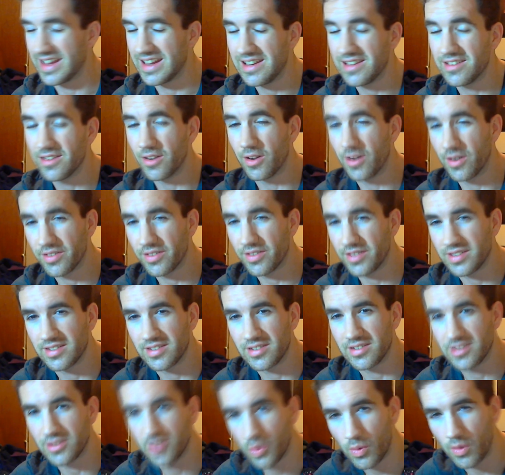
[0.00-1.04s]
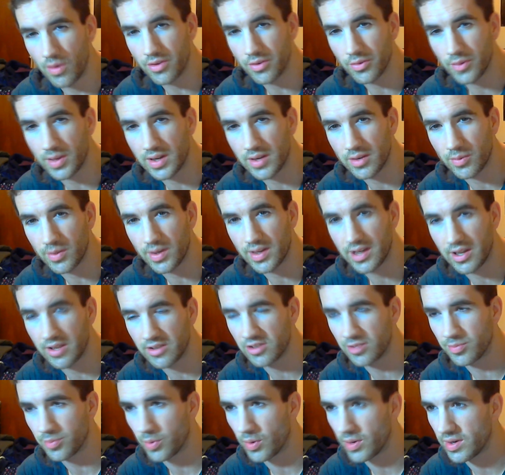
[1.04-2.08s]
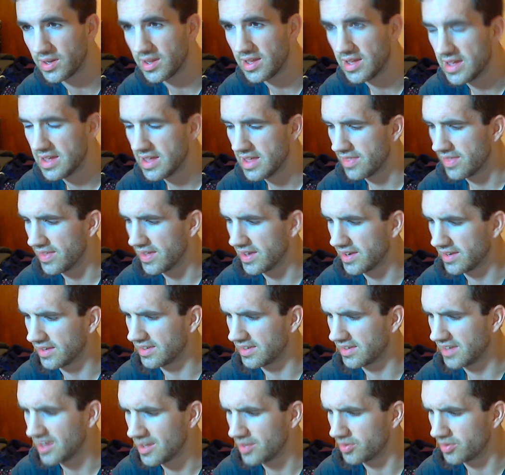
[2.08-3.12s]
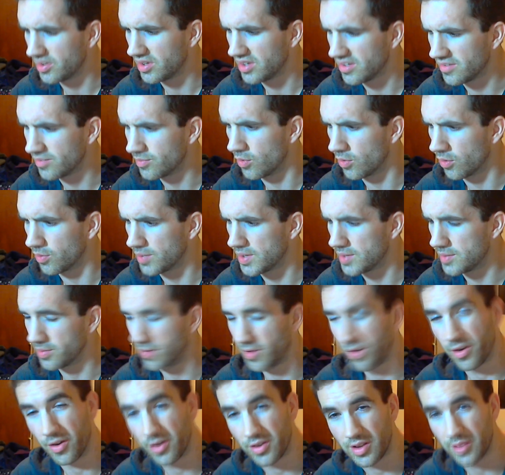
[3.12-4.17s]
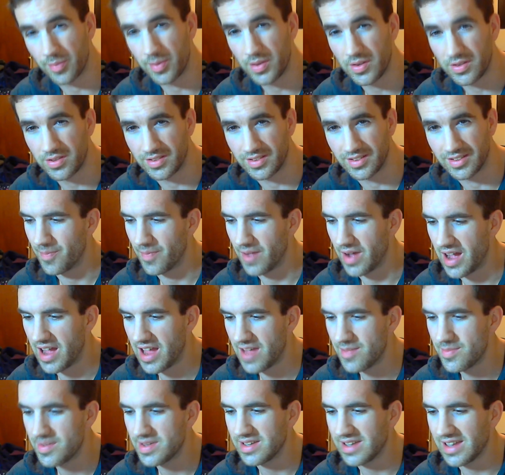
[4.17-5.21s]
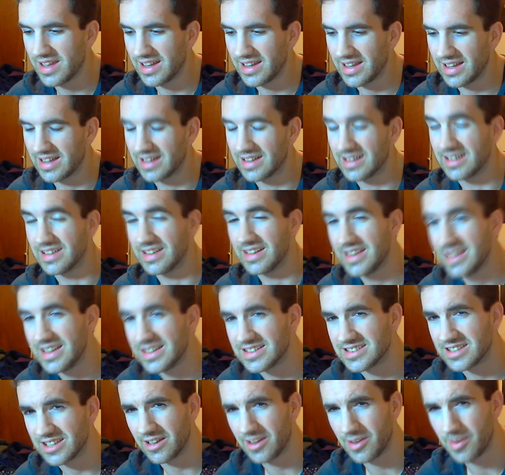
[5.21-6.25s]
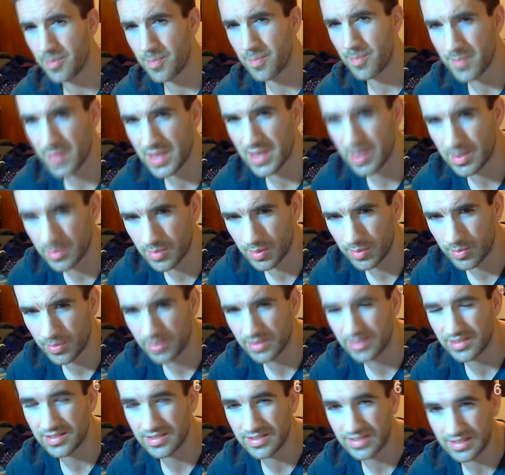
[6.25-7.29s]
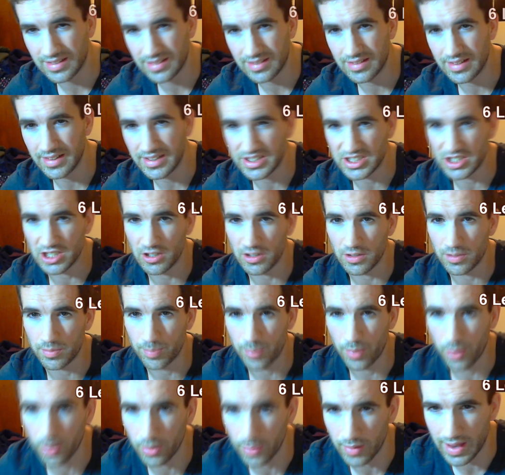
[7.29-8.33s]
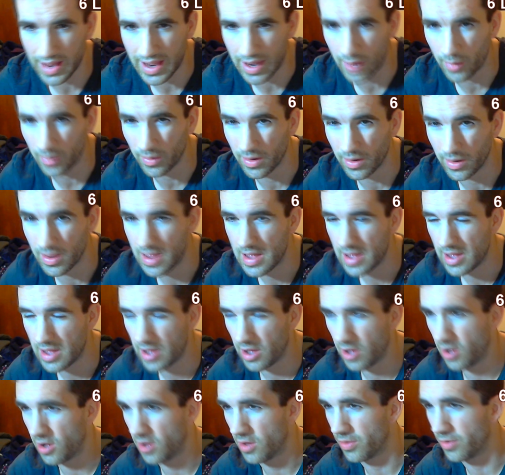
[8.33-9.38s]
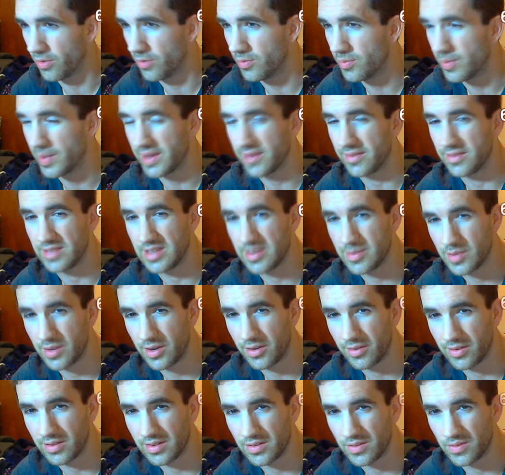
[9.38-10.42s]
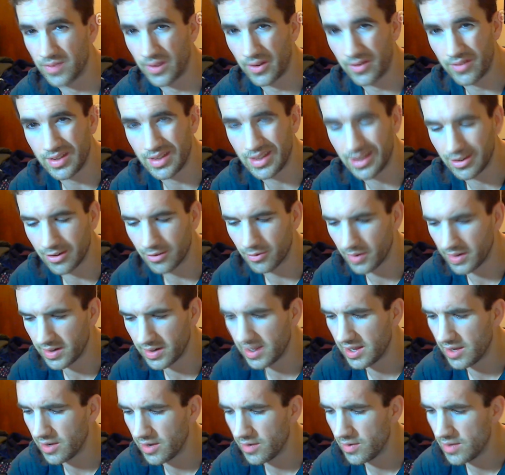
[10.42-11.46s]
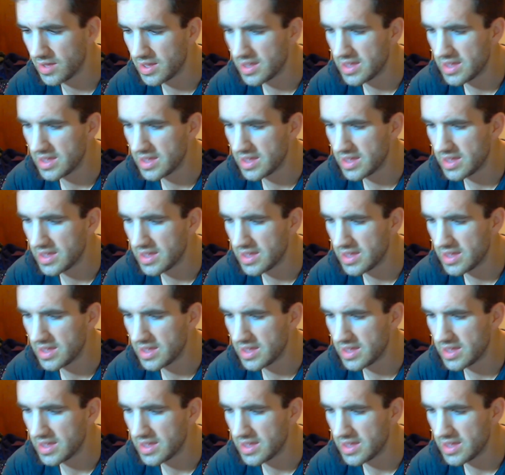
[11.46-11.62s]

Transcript: It is honestly so underrated right now at this point that I can't believe more people aren't abusing it. I have been getting at least, on a minimum, 6 Legendaries per hour. Although my Demon Hunter is very geared right now,